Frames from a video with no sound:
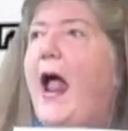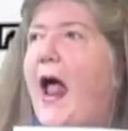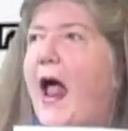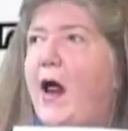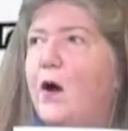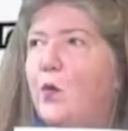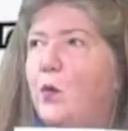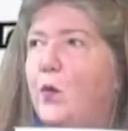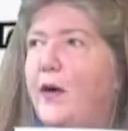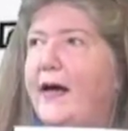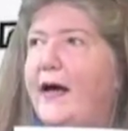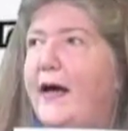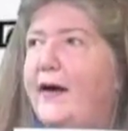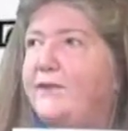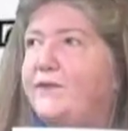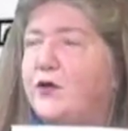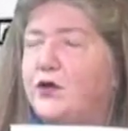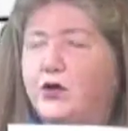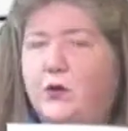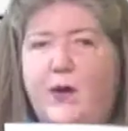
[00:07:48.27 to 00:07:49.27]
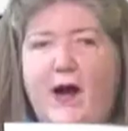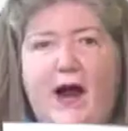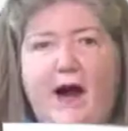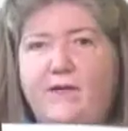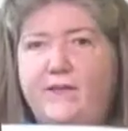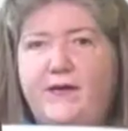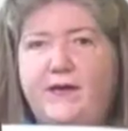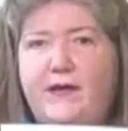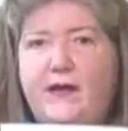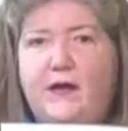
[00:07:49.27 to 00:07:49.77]
And we have to do
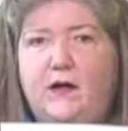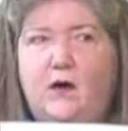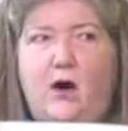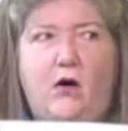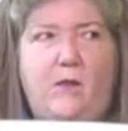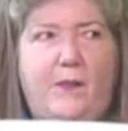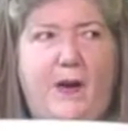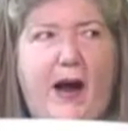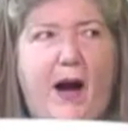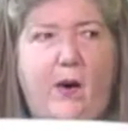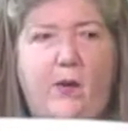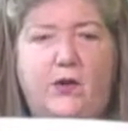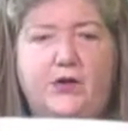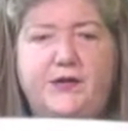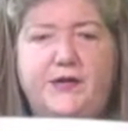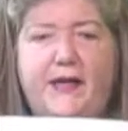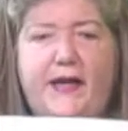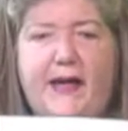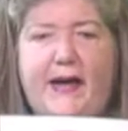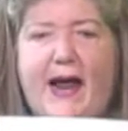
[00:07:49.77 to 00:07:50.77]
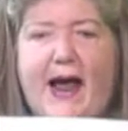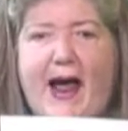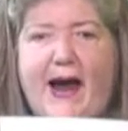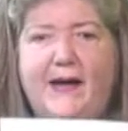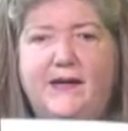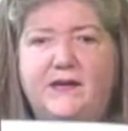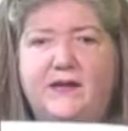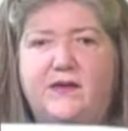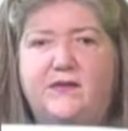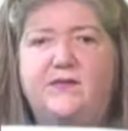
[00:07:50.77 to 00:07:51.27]
everything in our power to get
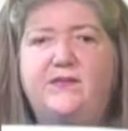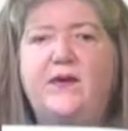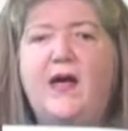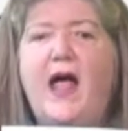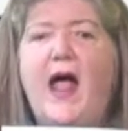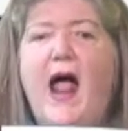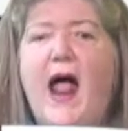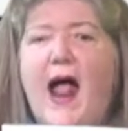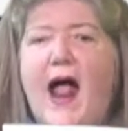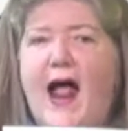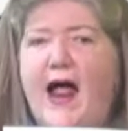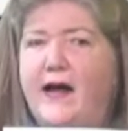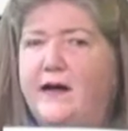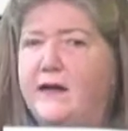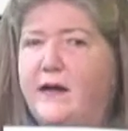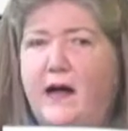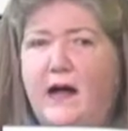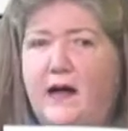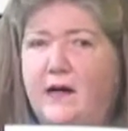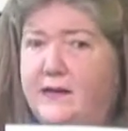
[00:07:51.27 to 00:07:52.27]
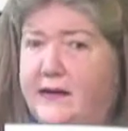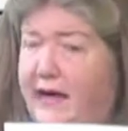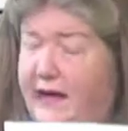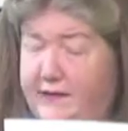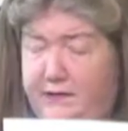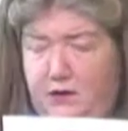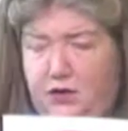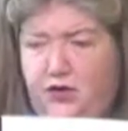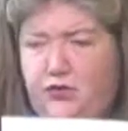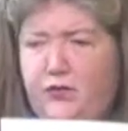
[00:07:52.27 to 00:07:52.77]
active and get in
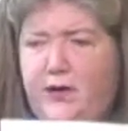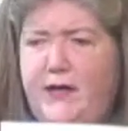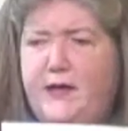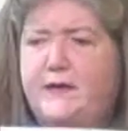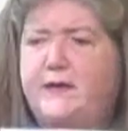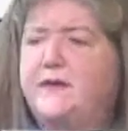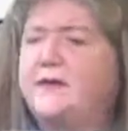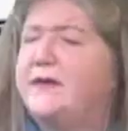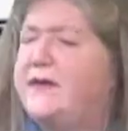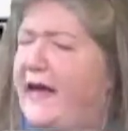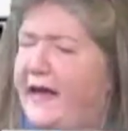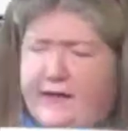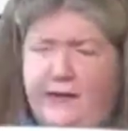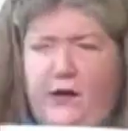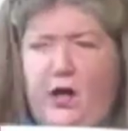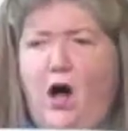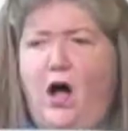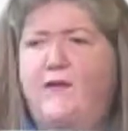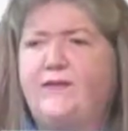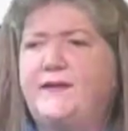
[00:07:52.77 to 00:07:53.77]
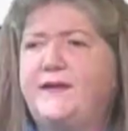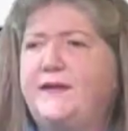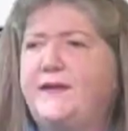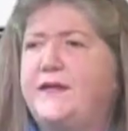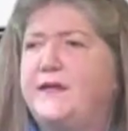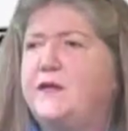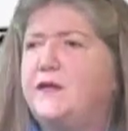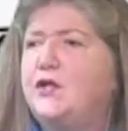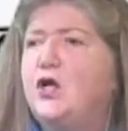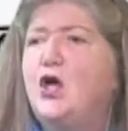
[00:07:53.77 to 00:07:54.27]
the streets, get in the
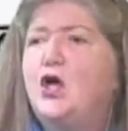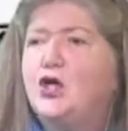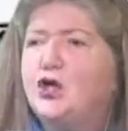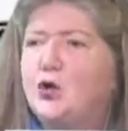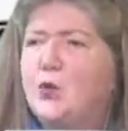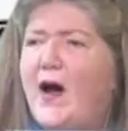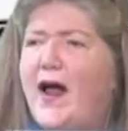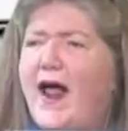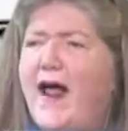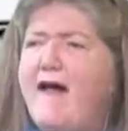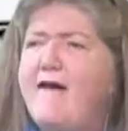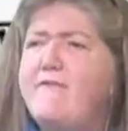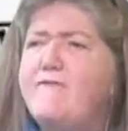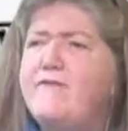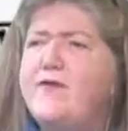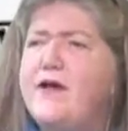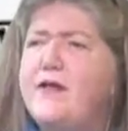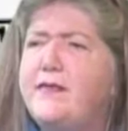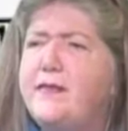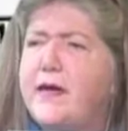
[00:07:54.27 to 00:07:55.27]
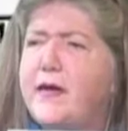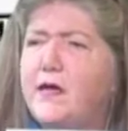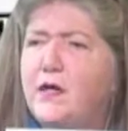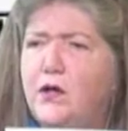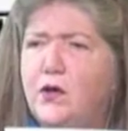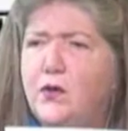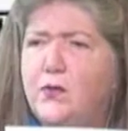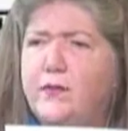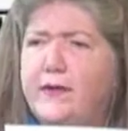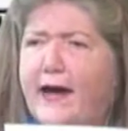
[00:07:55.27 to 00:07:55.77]
offices, do everything
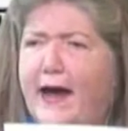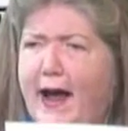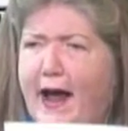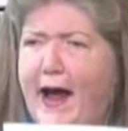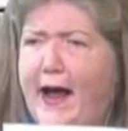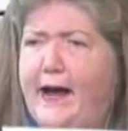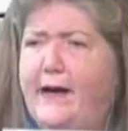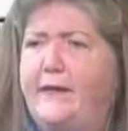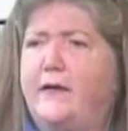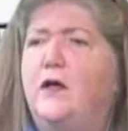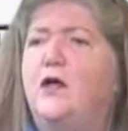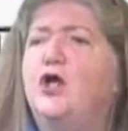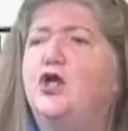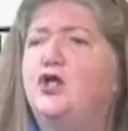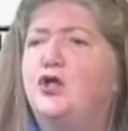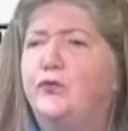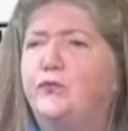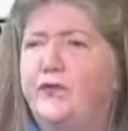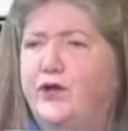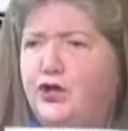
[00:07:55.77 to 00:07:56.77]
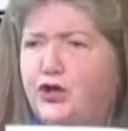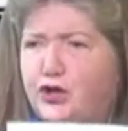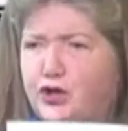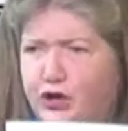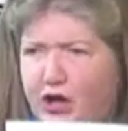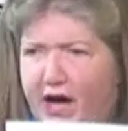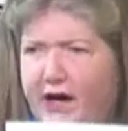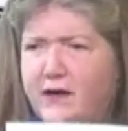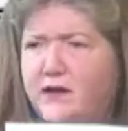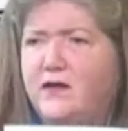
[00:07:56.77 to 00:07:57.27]
you can to
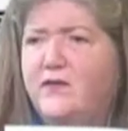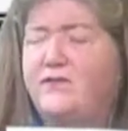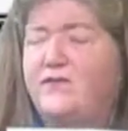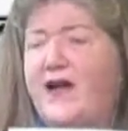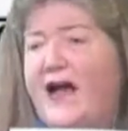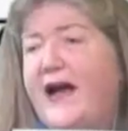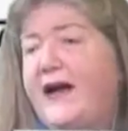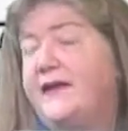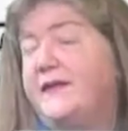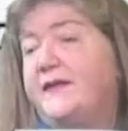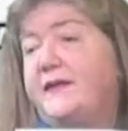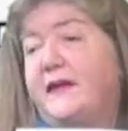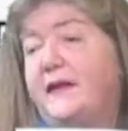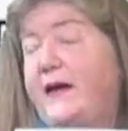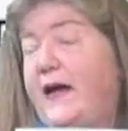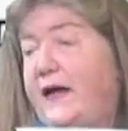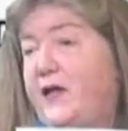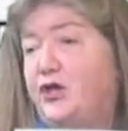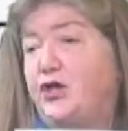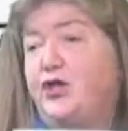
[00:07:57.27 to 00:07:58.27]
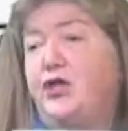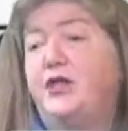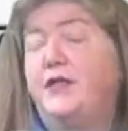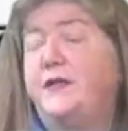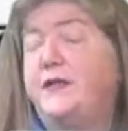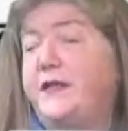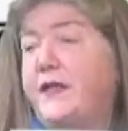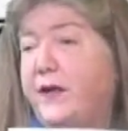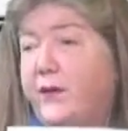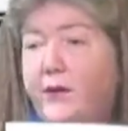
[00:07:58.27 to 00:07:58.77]
reject vaccination
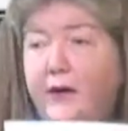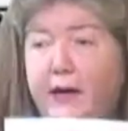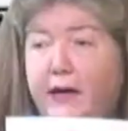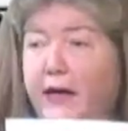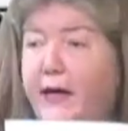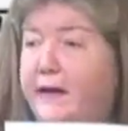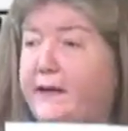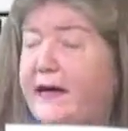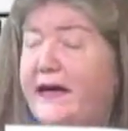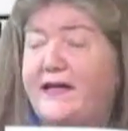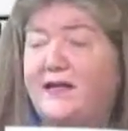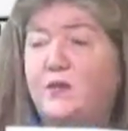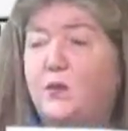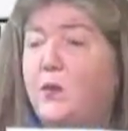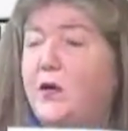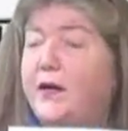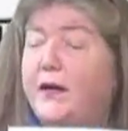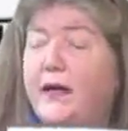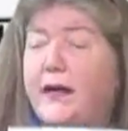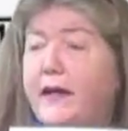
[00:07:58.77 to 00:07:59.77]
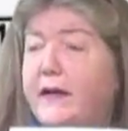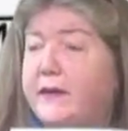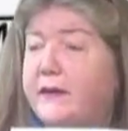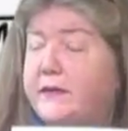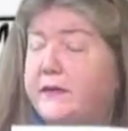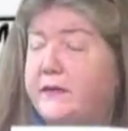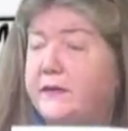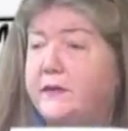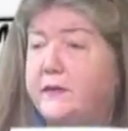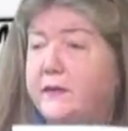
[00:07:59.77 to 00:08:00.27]
tyranny. That's what it
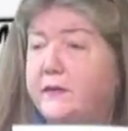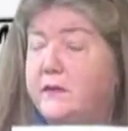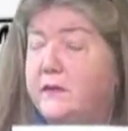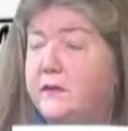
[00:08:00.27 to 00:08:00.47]
is.